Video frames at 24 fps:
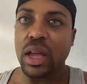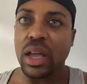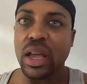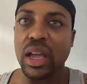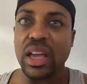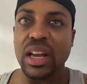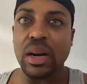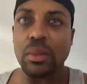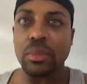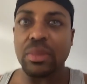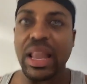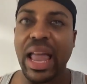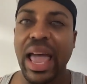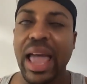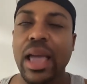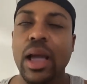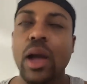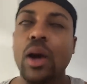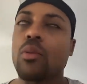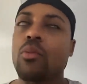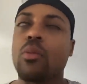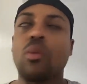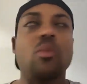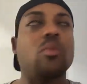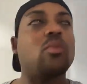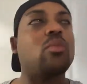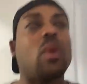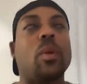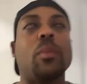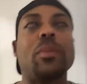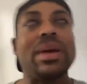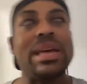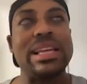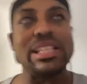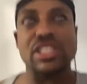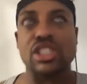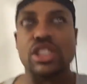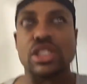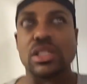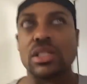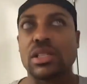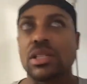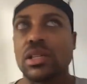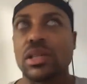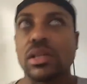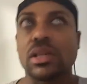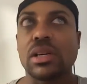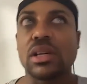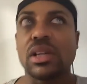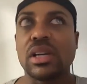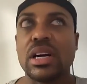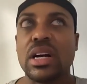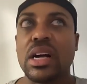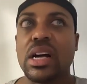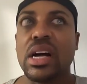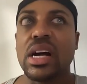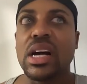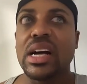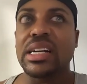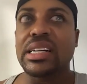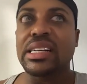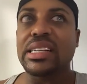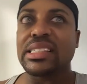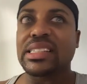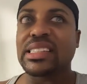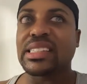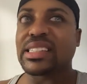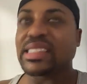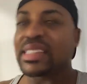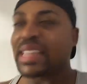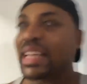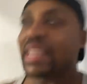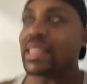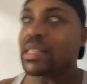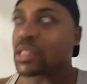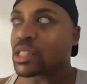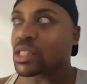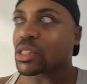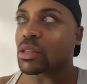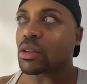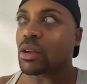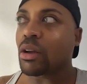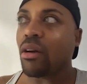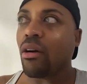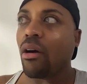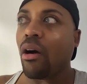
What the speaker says: And I'm like, well, bitch, since